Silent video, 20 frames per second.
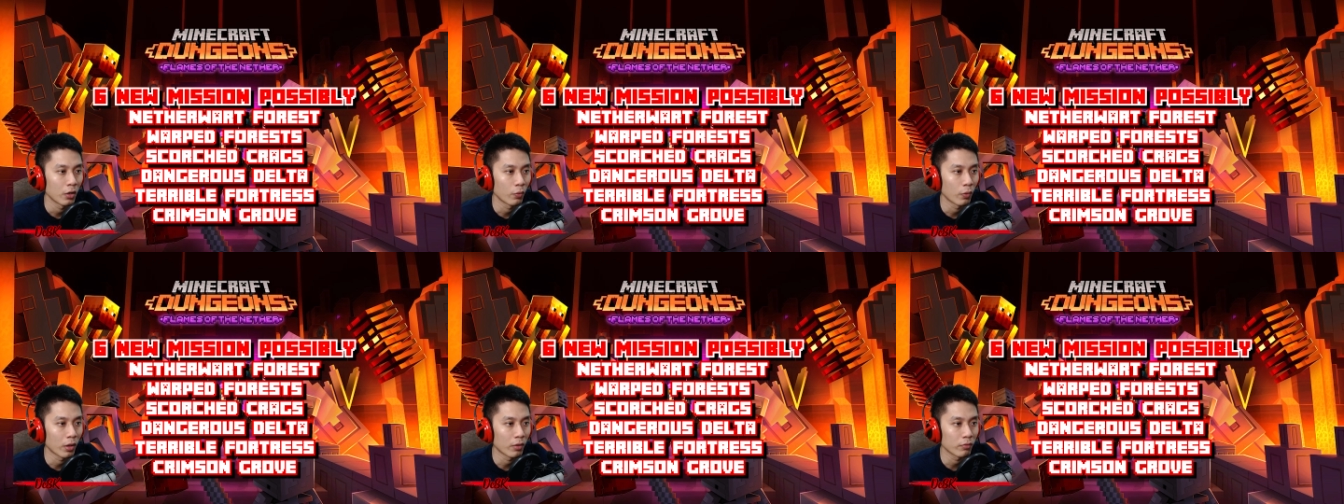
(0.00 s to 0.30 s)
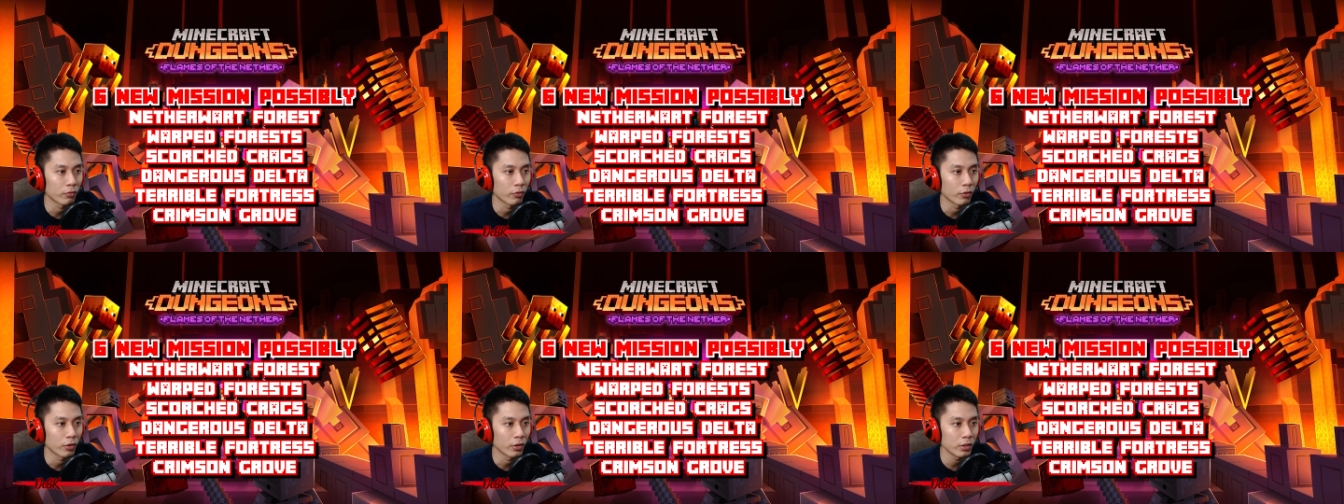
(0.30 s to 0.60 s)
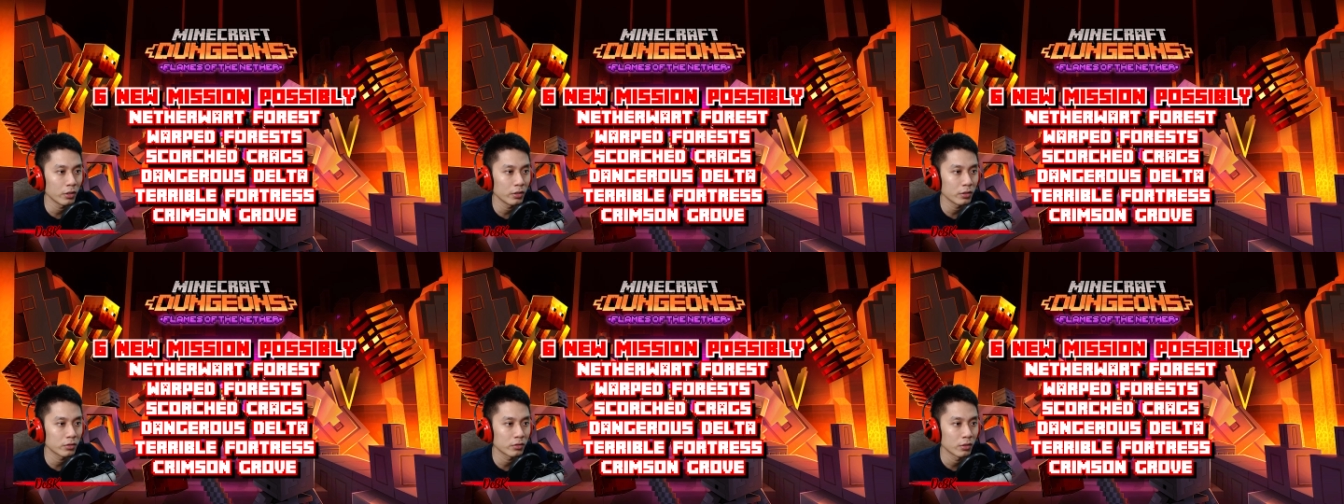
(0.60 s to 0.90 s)
Warp
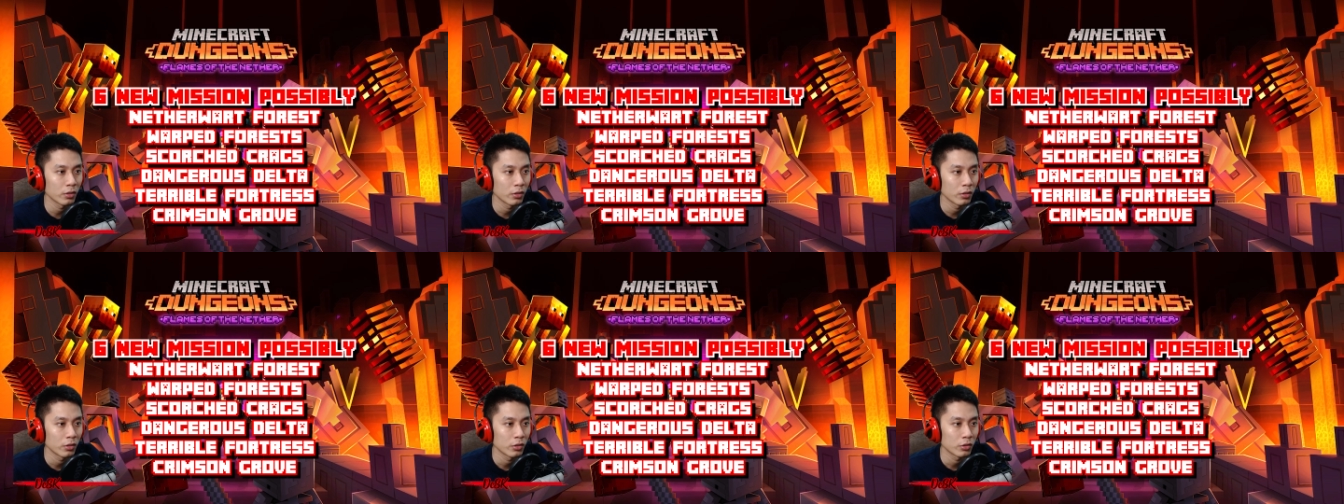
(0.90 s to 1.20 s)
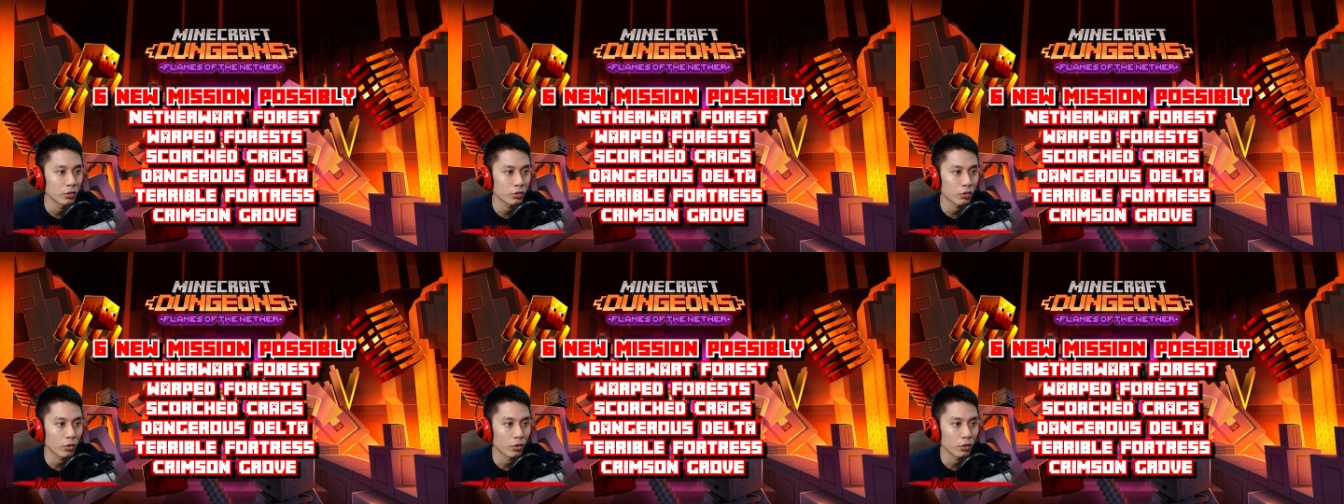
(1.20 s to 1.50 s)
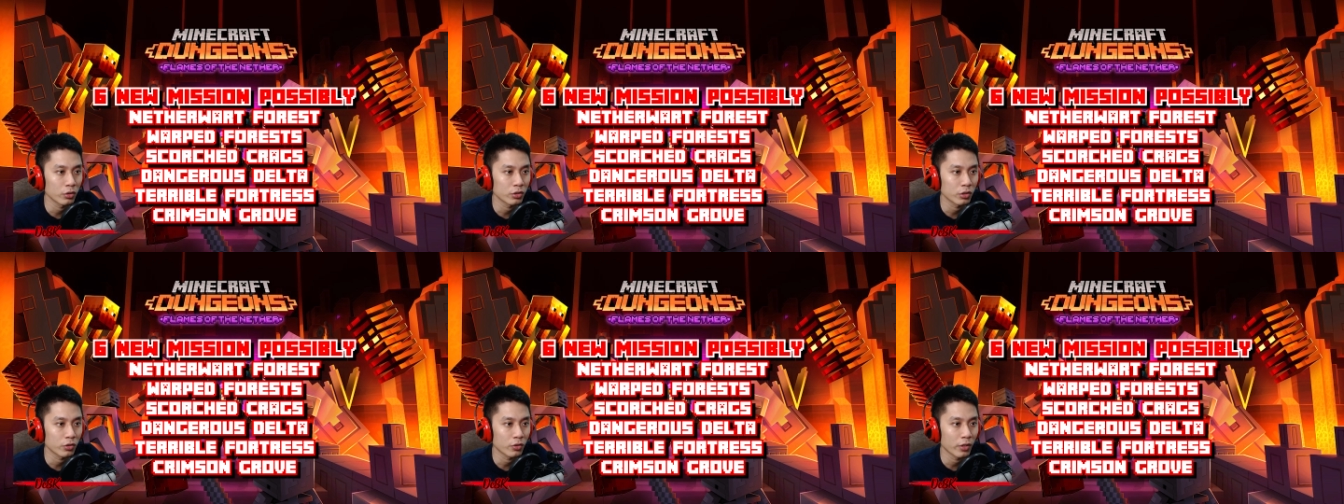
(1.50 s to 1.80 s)
Forest,
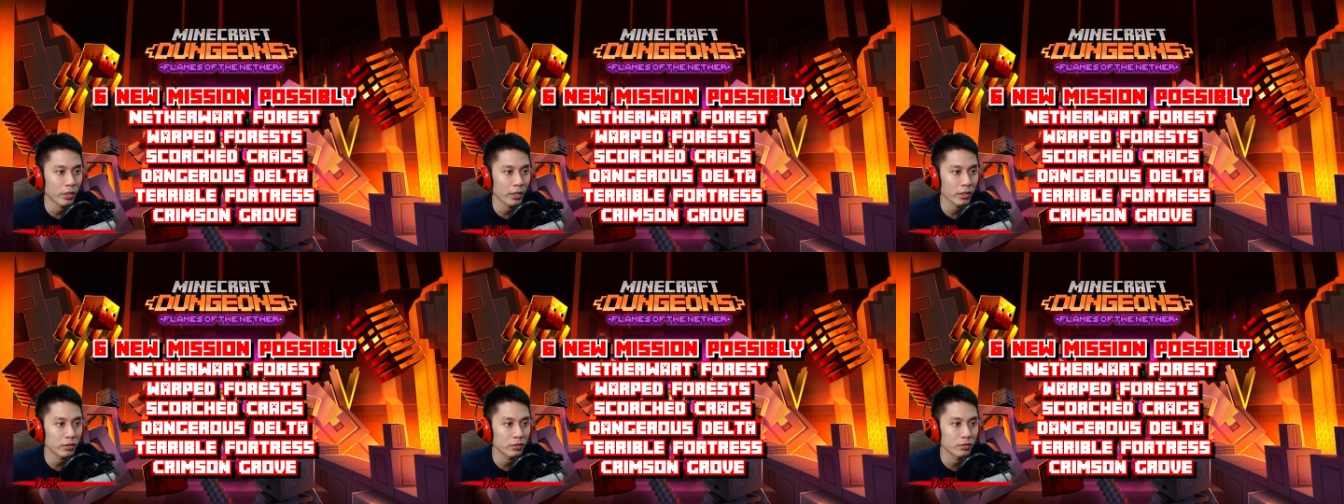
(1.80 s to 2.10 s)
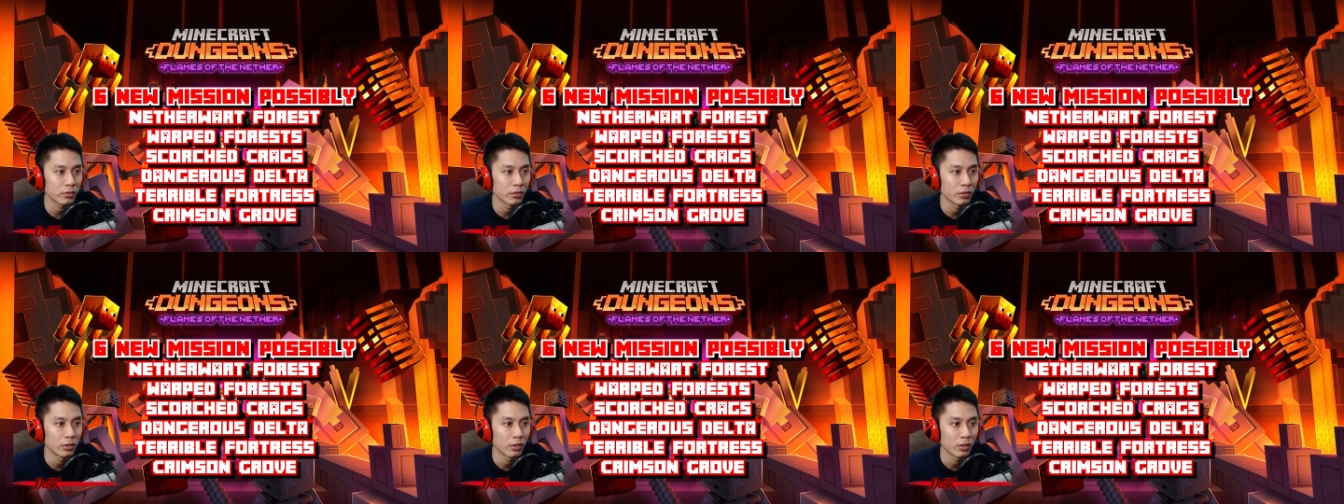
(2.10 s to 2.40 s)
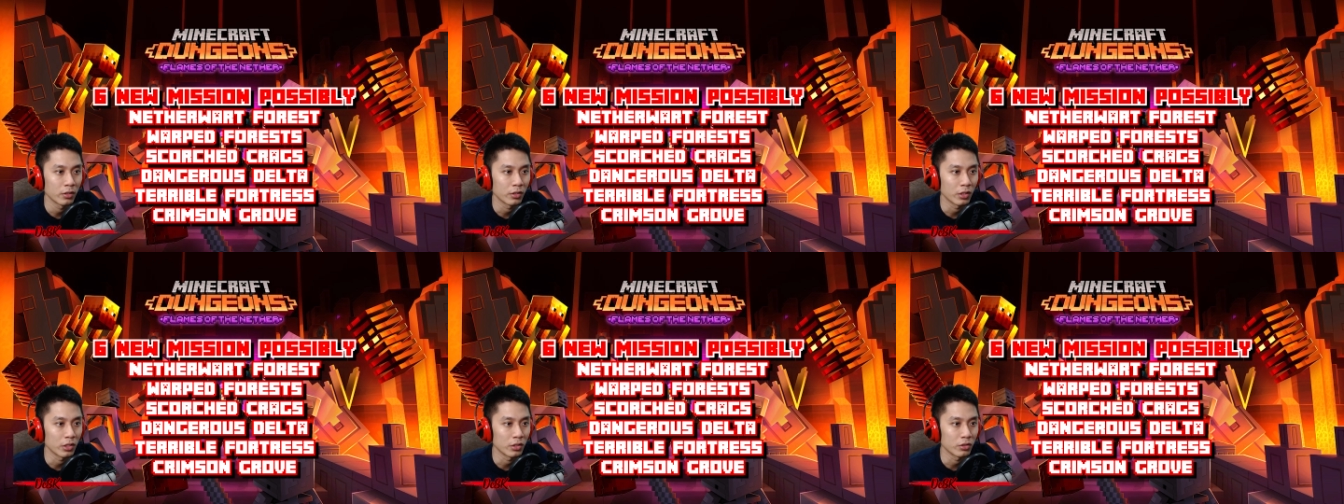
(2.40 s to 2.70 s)
Scorch Cracks,
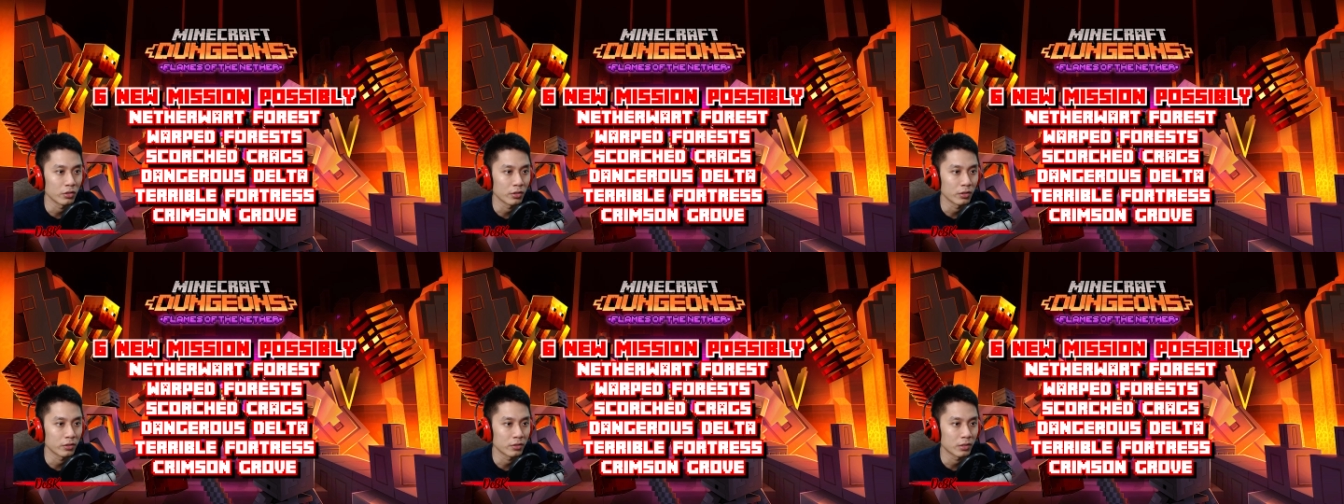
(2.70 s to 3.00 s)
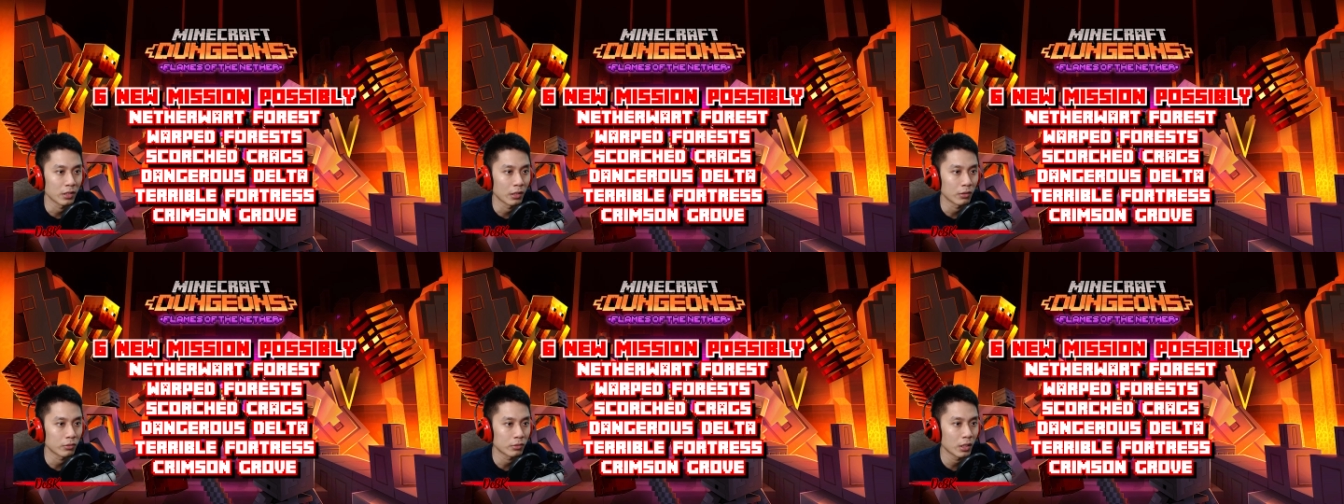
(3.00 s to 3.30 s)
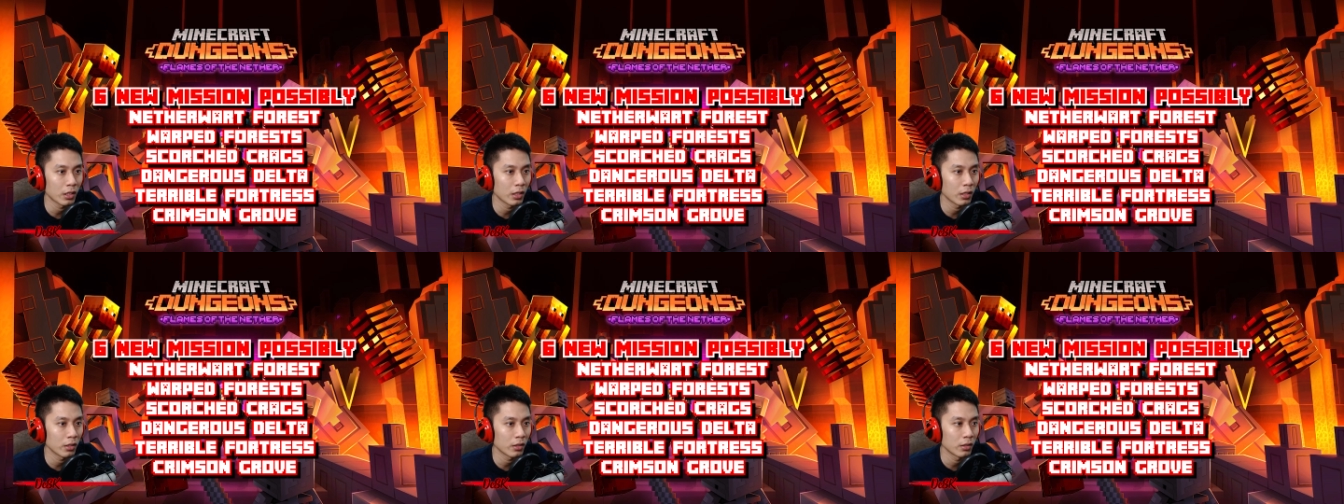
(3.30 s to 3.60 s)
Dangerous
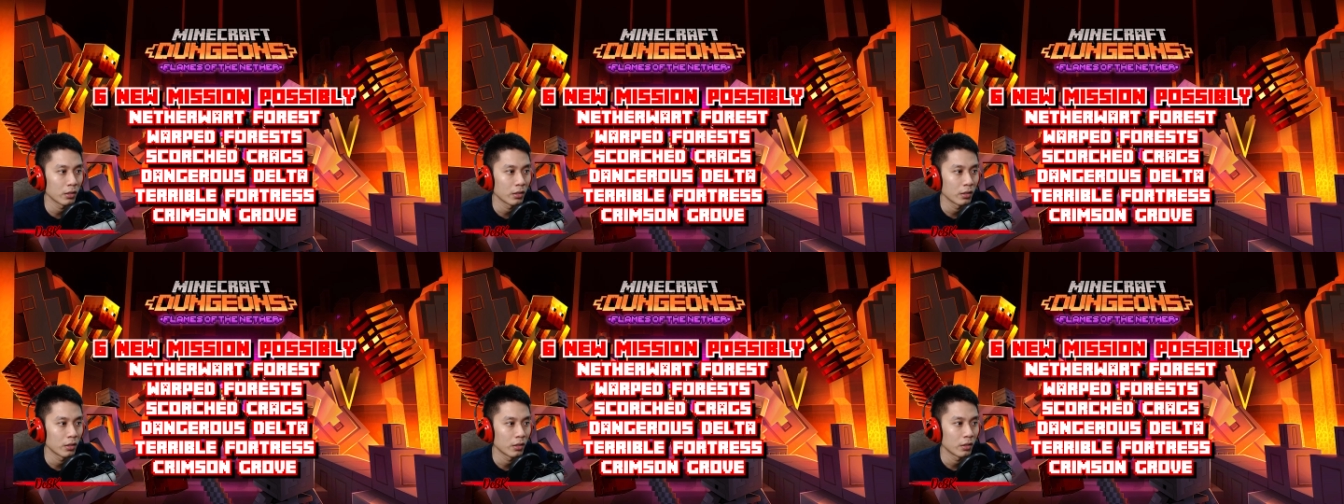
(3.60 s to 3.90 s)
Delta,